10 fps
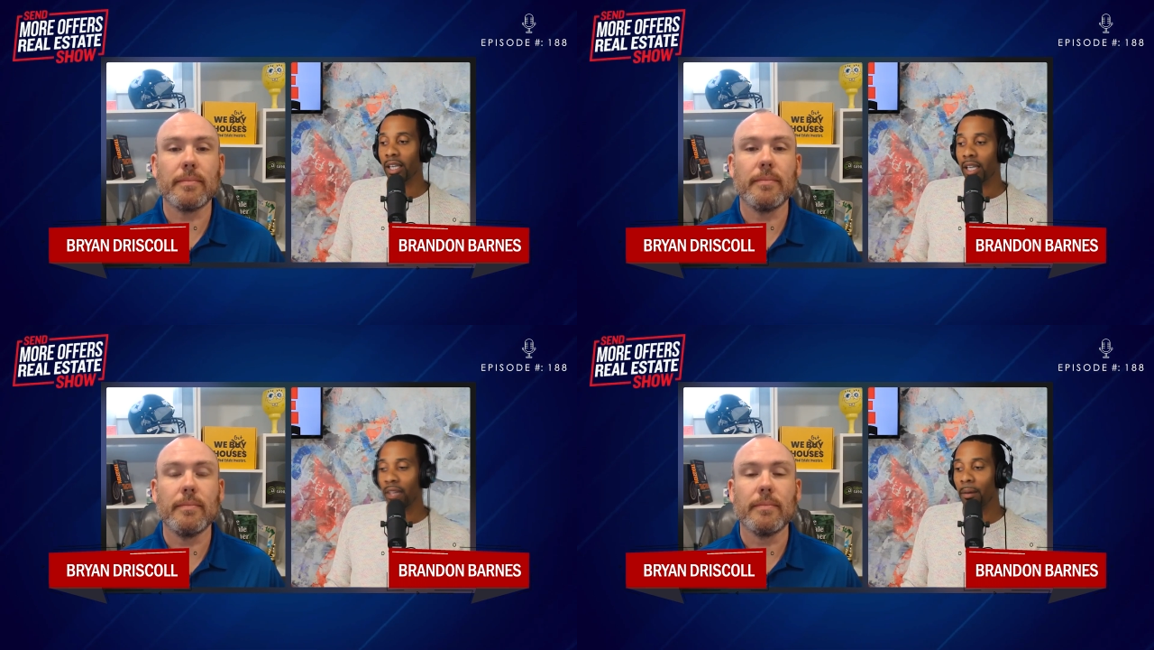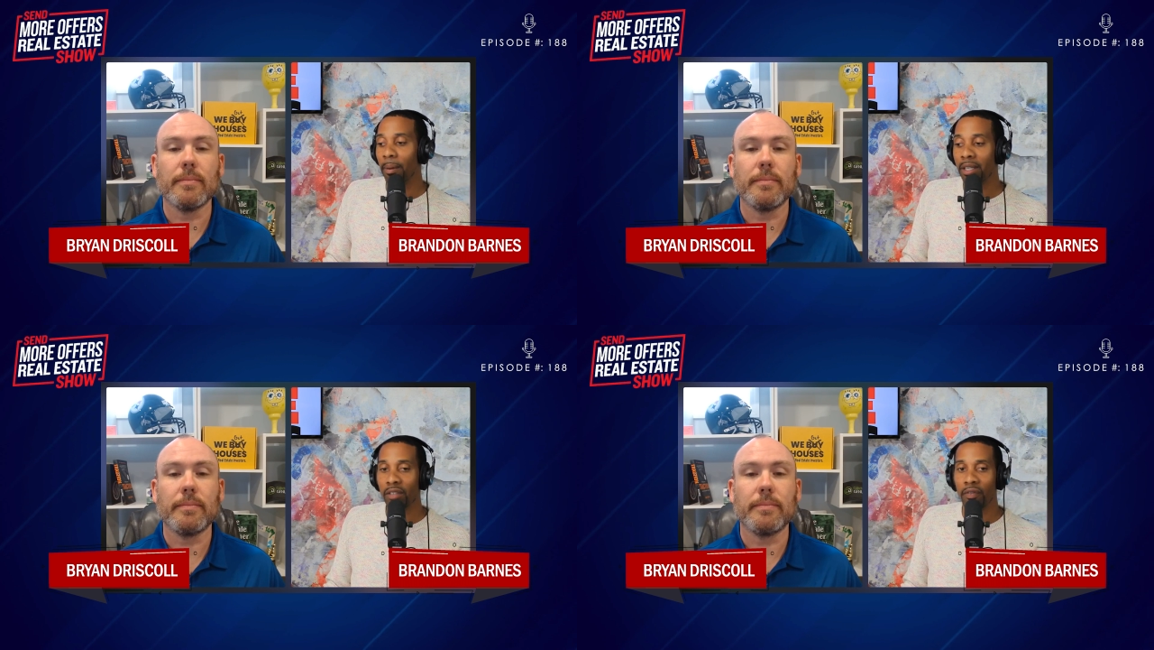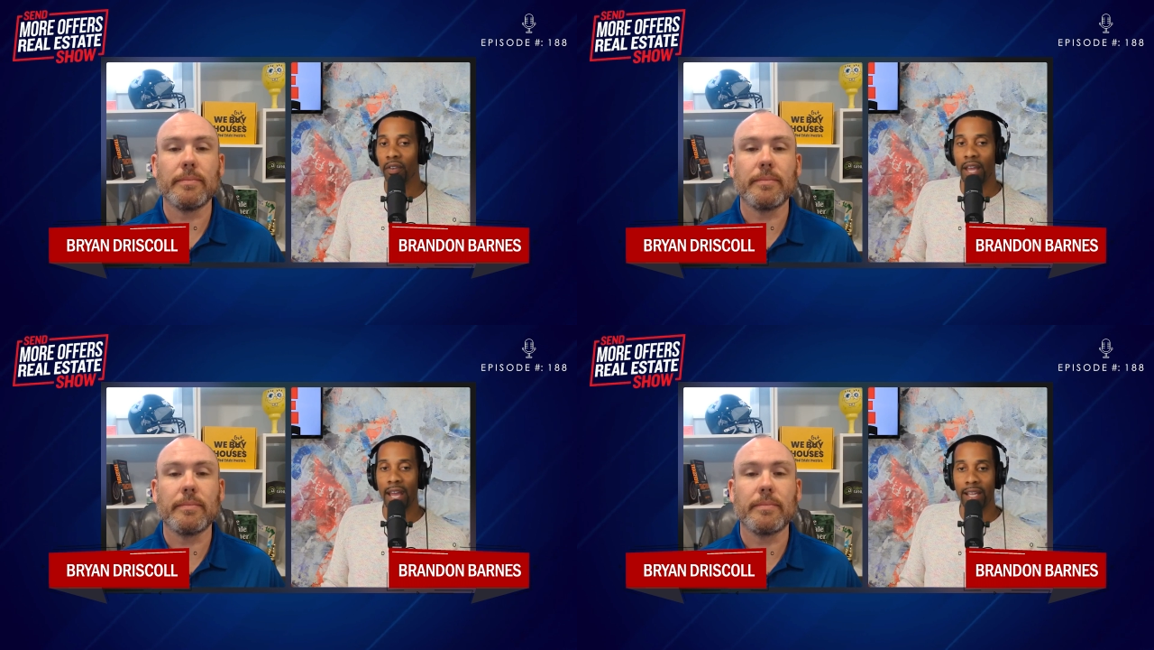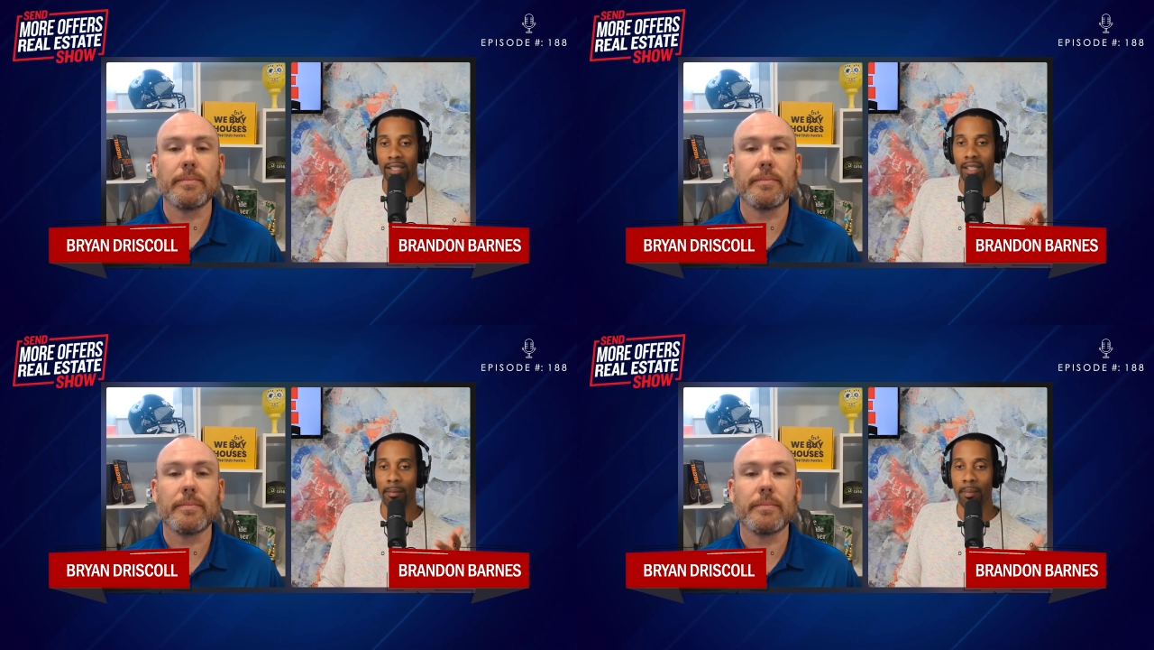Speaker 1: The budget for that ends
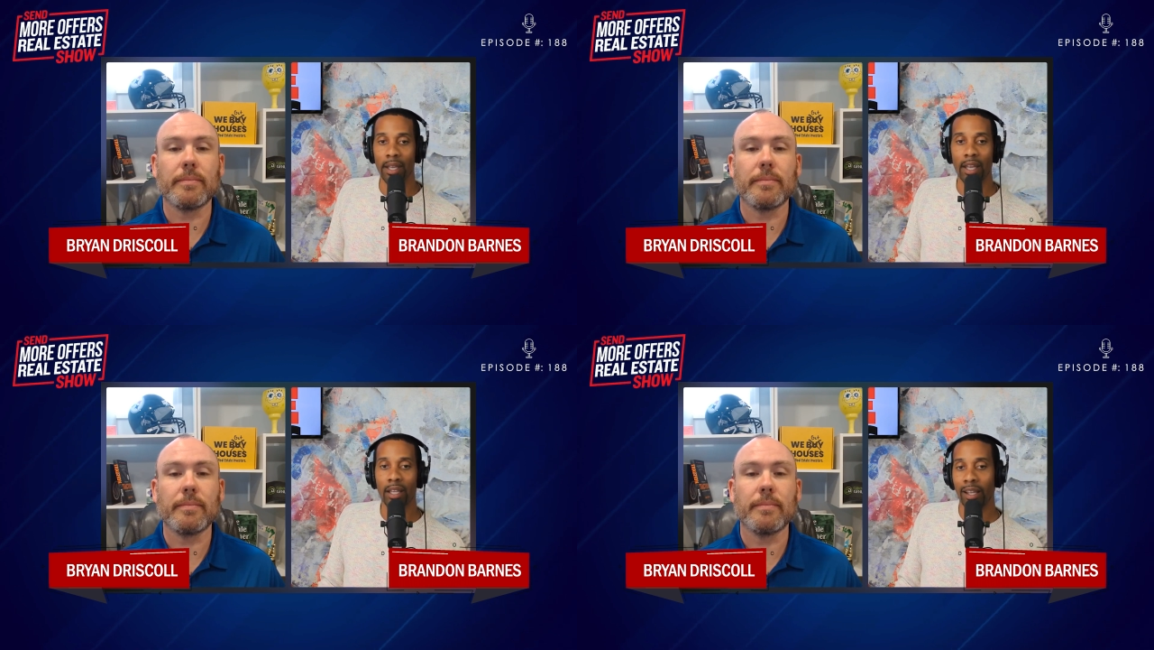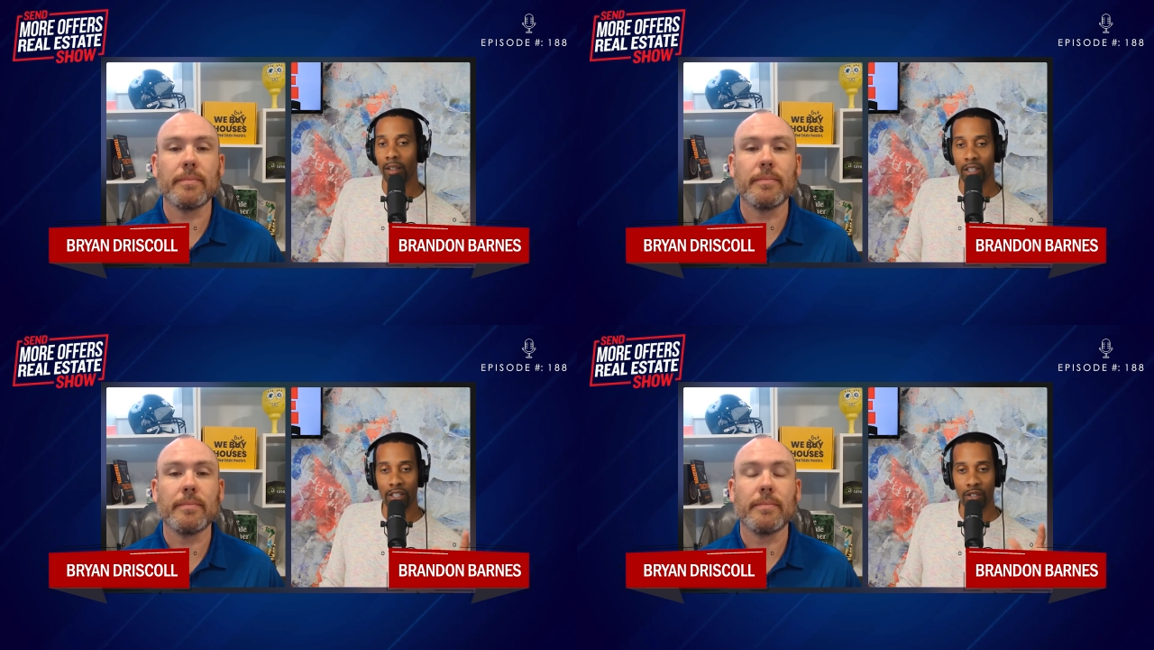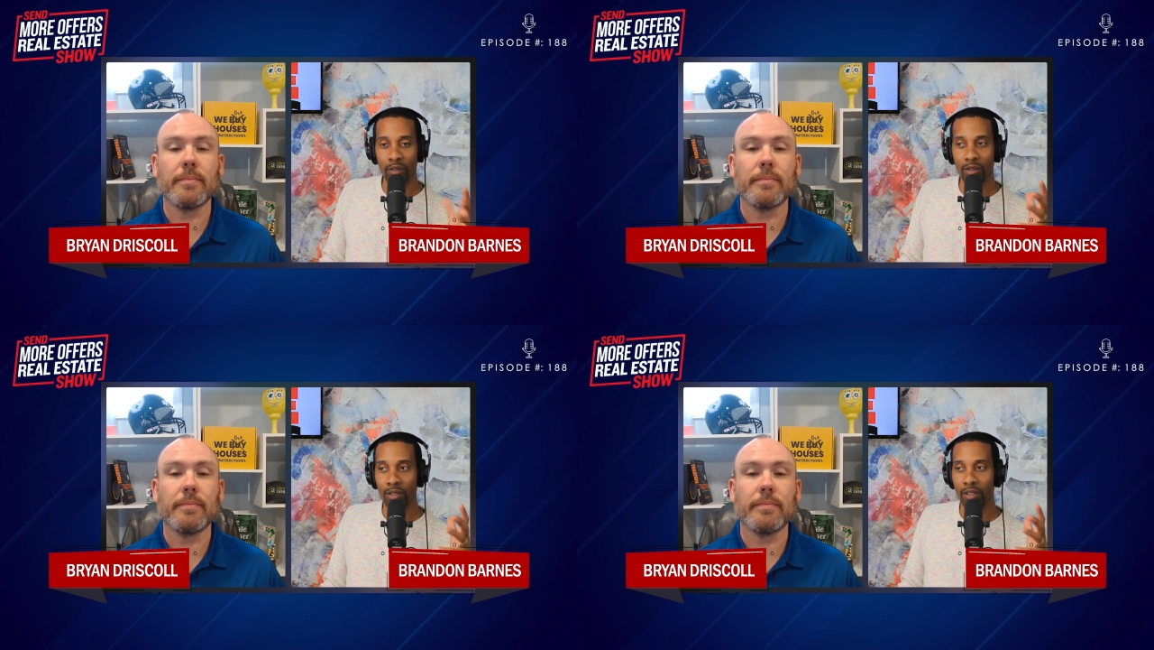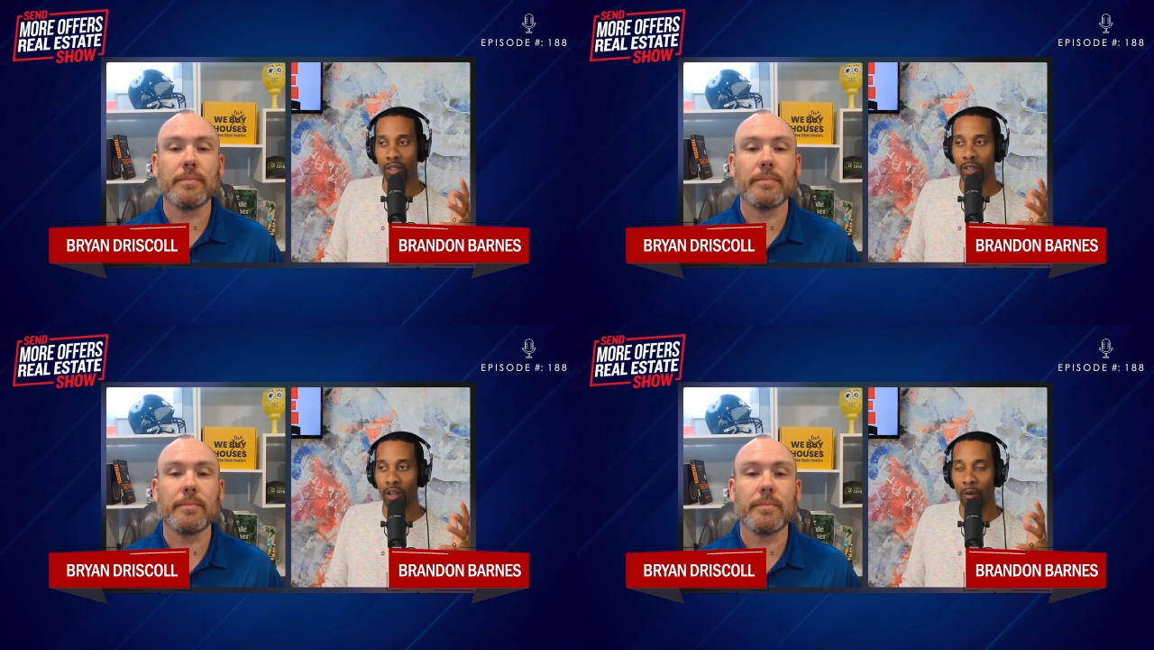up being like you use, you
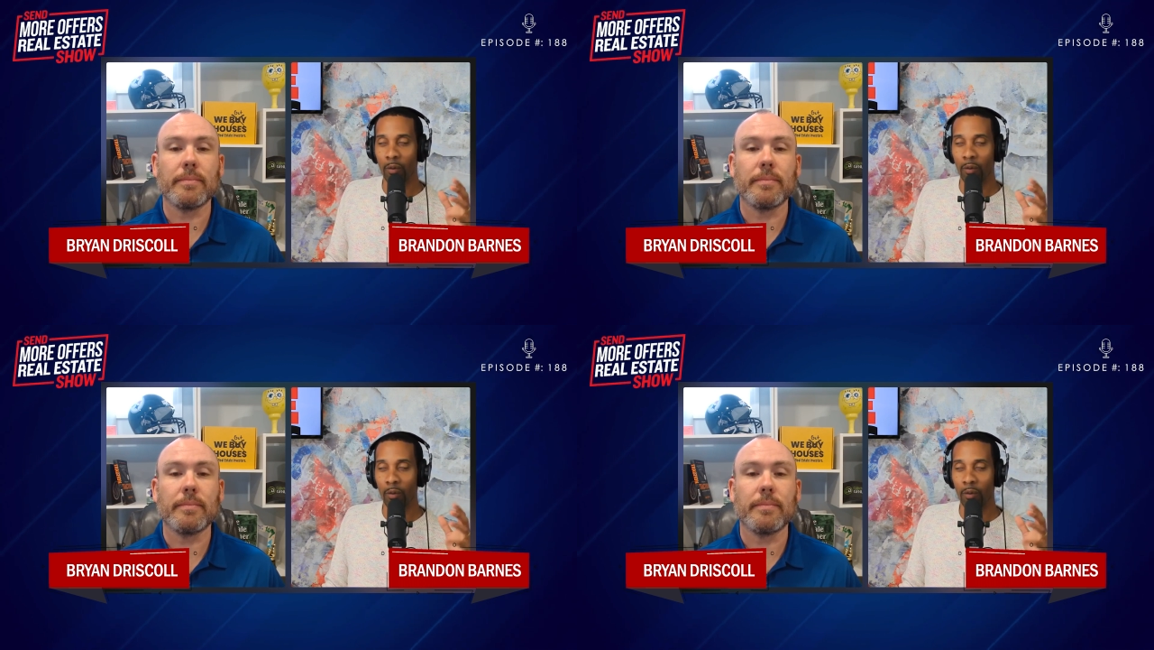know,